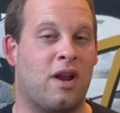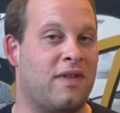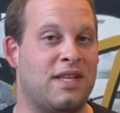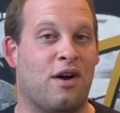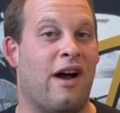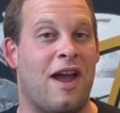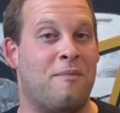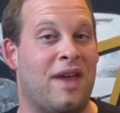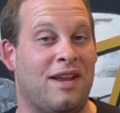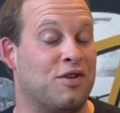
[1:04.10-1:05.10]
of these
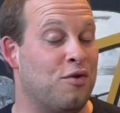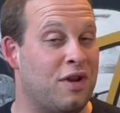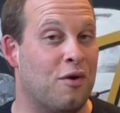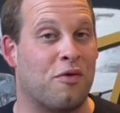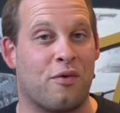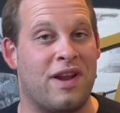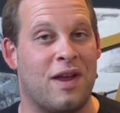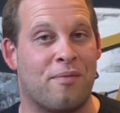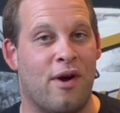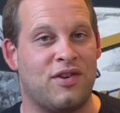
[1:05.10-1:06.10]
IAP 2D or
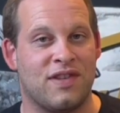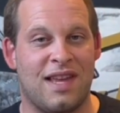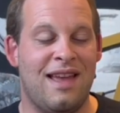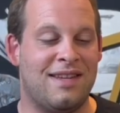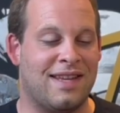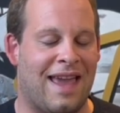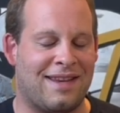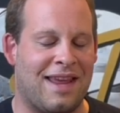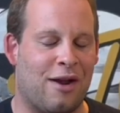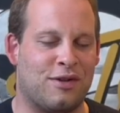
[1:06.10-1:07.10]
3D approaches to
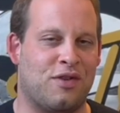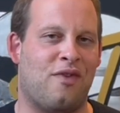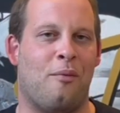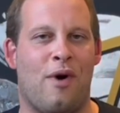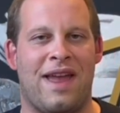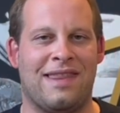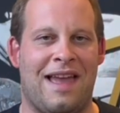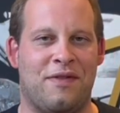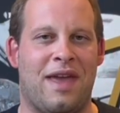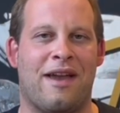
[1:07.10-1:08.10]
get down to the runway and
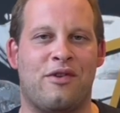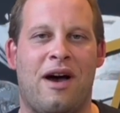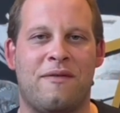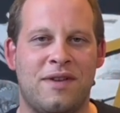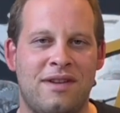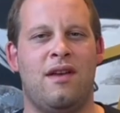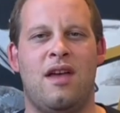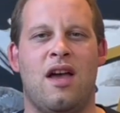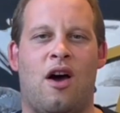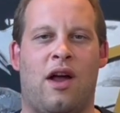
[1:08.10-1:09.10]
land the aircraft.
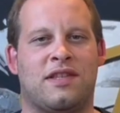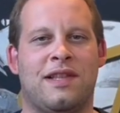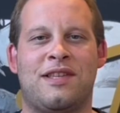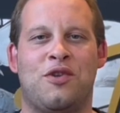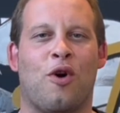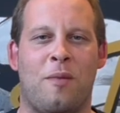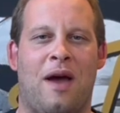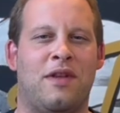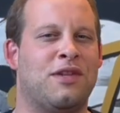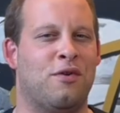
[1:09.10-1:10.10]
All right, so let's talk
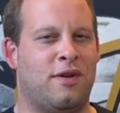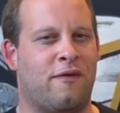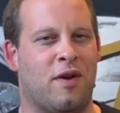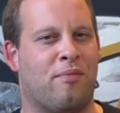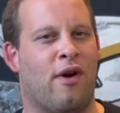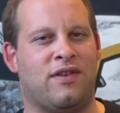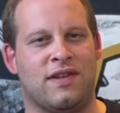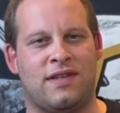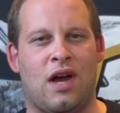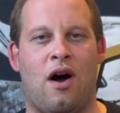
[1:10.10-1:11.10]
about the two different
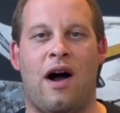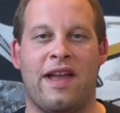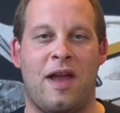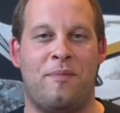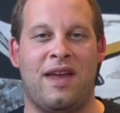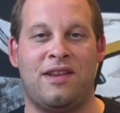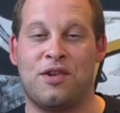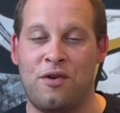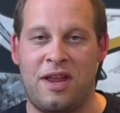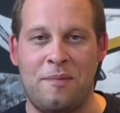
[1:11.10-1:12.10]
approaches. IAP
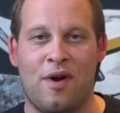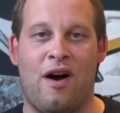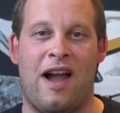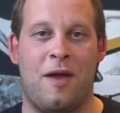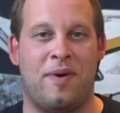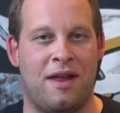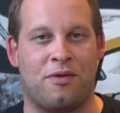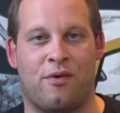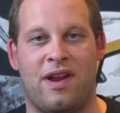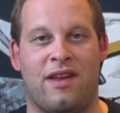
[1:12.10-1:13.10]
2D, IAP
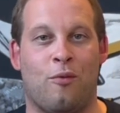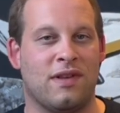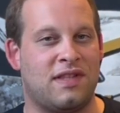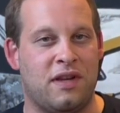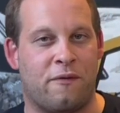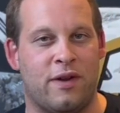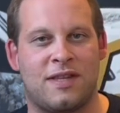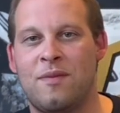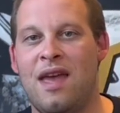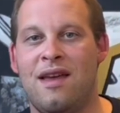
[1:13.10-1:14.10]
3D. What's the
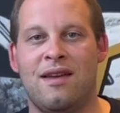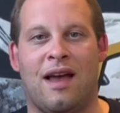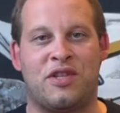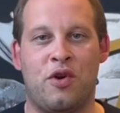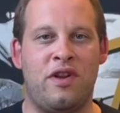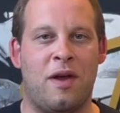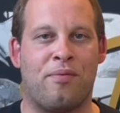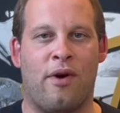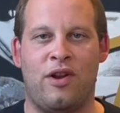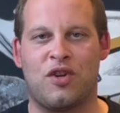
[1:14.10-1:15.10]
difference? A 2D
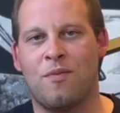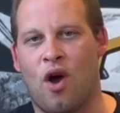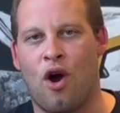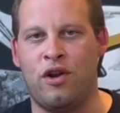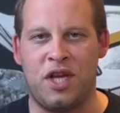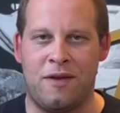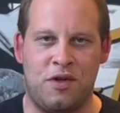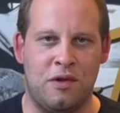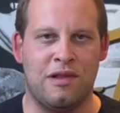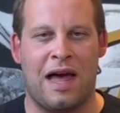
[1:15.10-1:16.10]
approach only gives
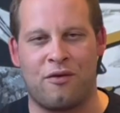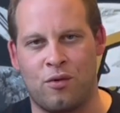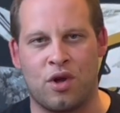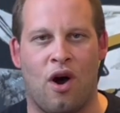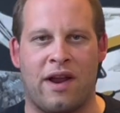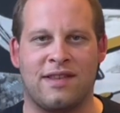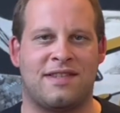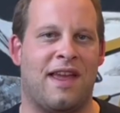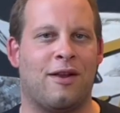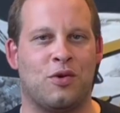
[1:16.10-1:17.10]
you lateral guidance
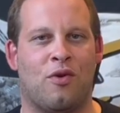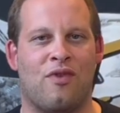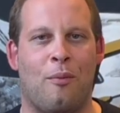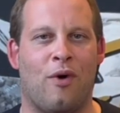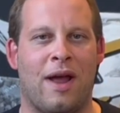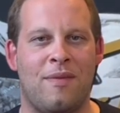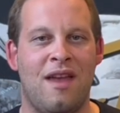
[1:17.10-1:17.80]
down to a runway.